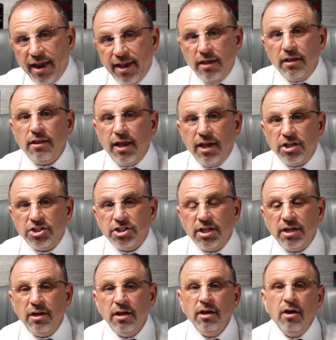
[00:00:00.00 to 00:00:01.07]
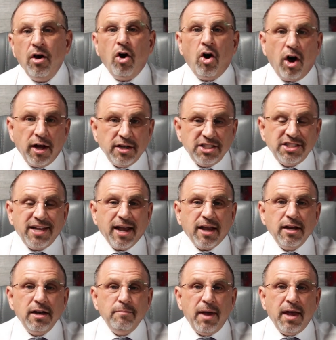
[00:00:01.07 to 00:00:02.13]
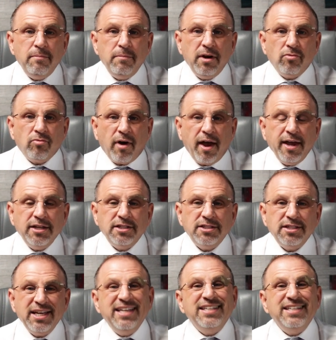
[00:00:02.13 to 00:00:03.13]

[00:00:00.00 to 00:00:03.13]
regulation on Second Amendment rights